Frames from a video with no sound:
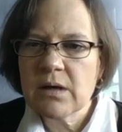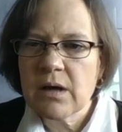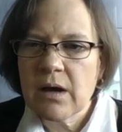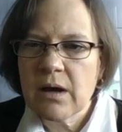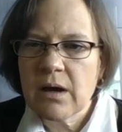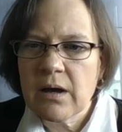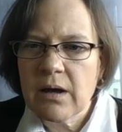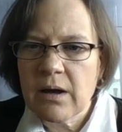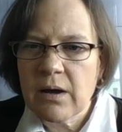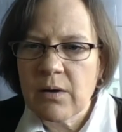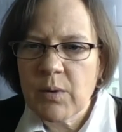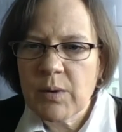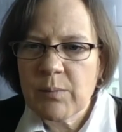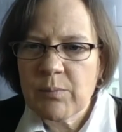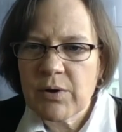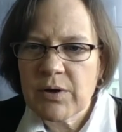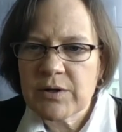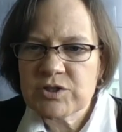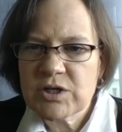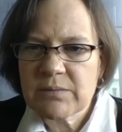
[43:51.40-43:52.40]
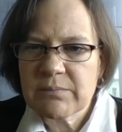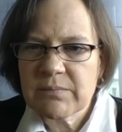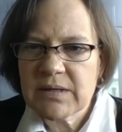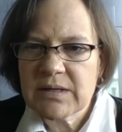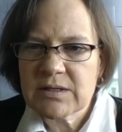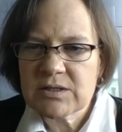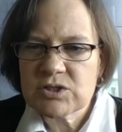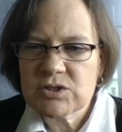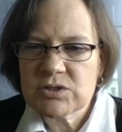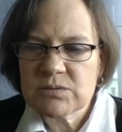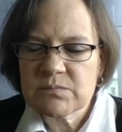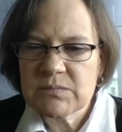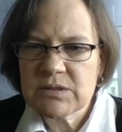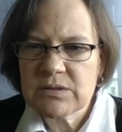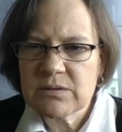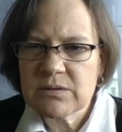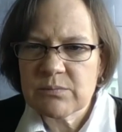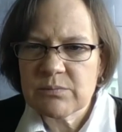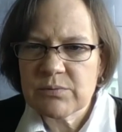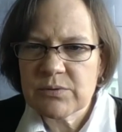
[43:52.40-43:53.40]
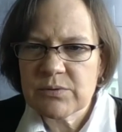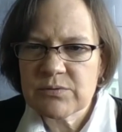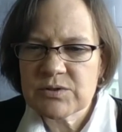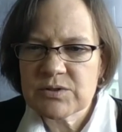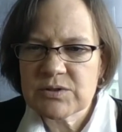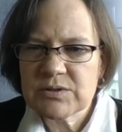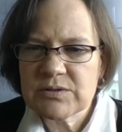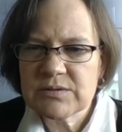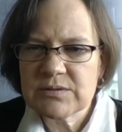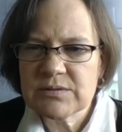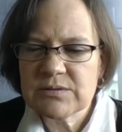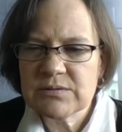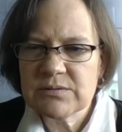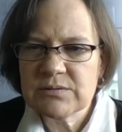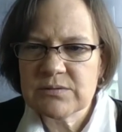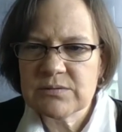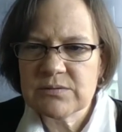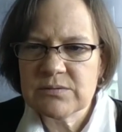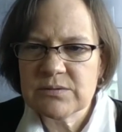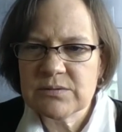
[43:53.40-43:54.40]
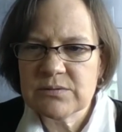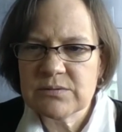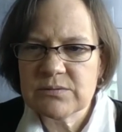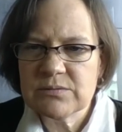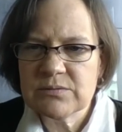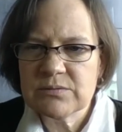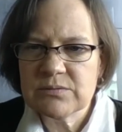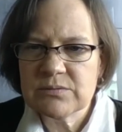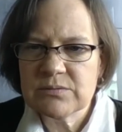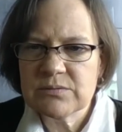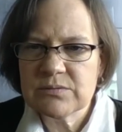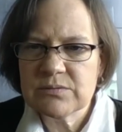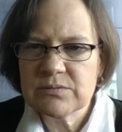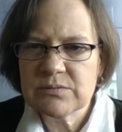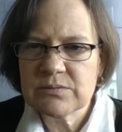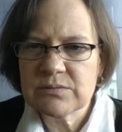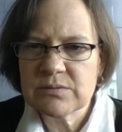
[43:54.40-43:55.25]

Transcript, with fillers: Uh, what project management approaches do you use?